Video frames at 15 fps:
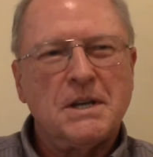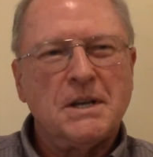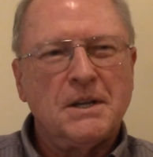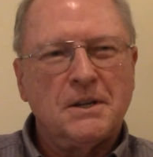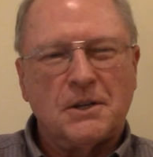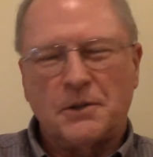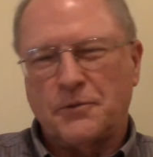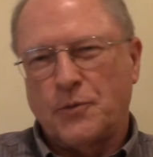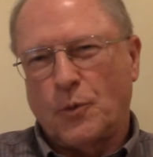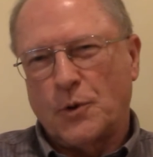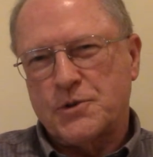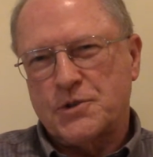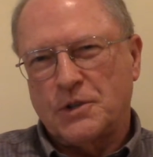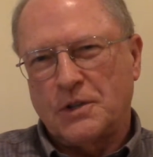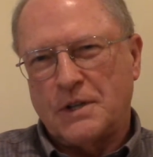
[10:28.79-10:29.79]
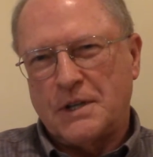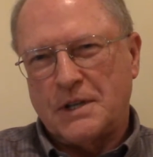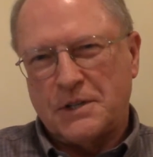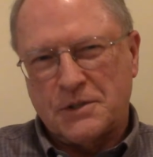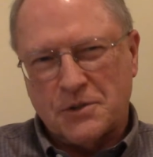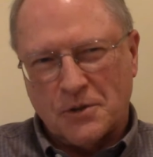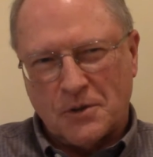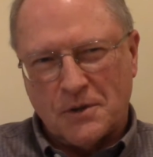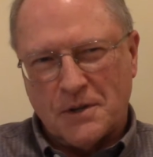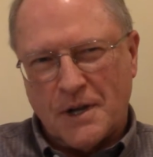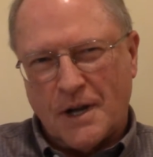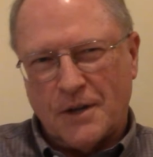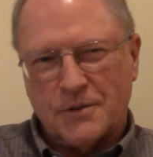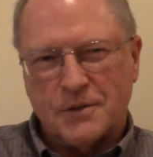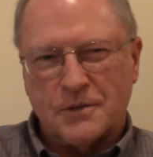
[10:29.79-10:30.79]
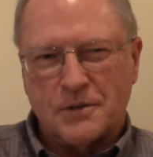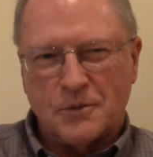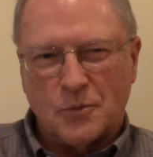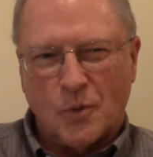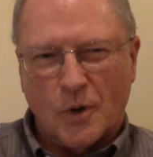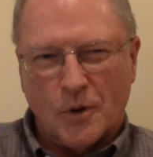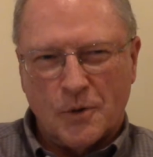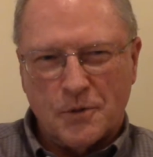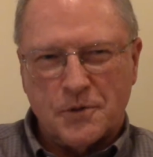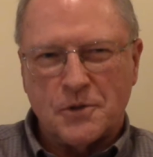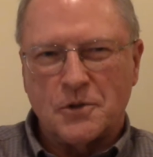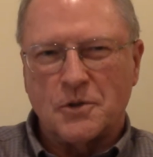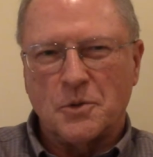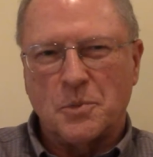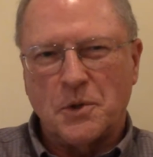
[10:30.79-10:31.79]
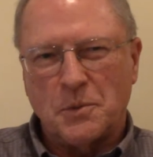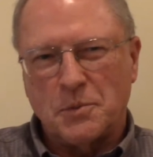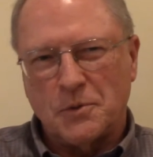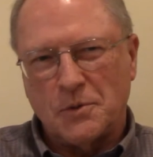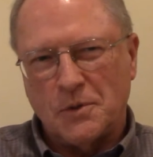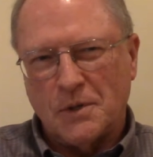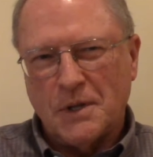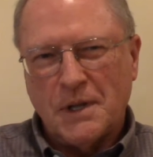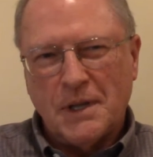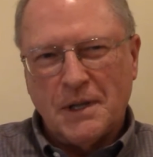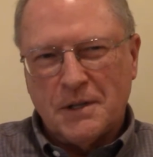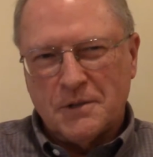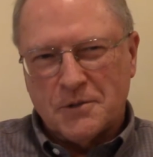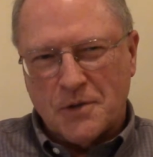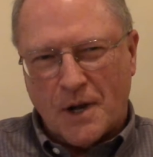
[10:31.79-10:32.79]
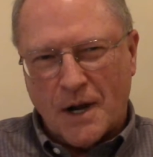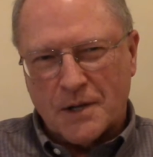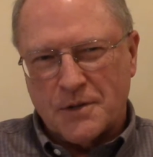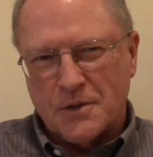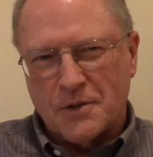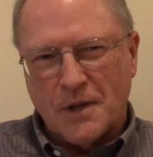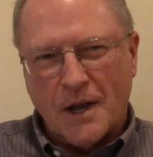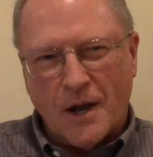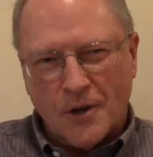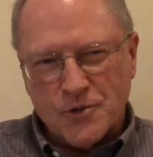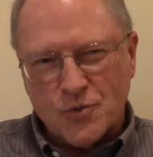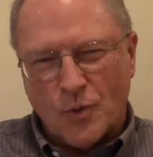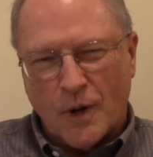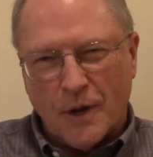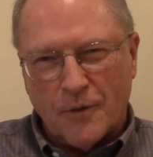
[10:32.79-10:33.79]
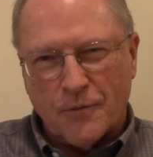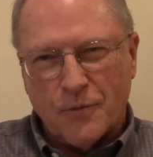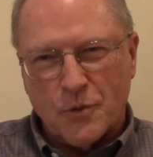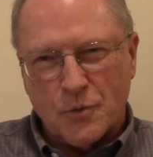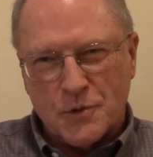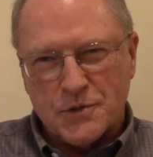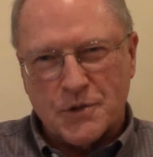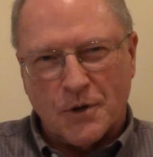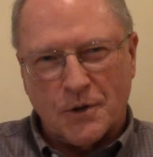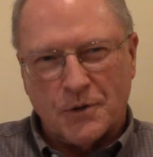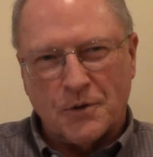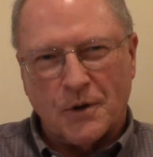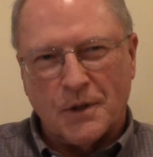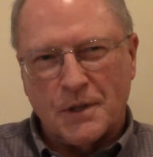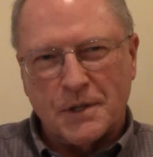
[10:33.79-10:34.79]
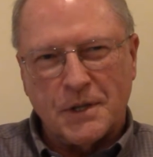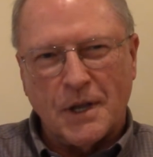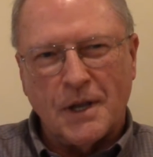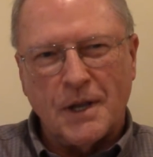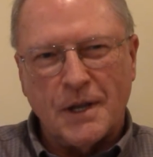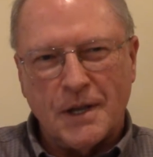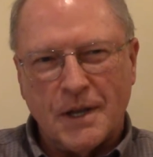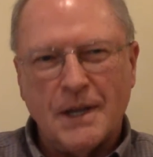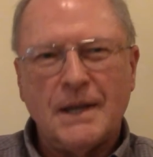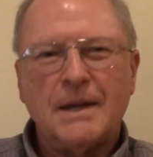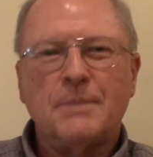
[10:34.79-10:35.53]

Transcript: Unfortunately, it turned out that the water utility people talked to the housewife who was there during the day,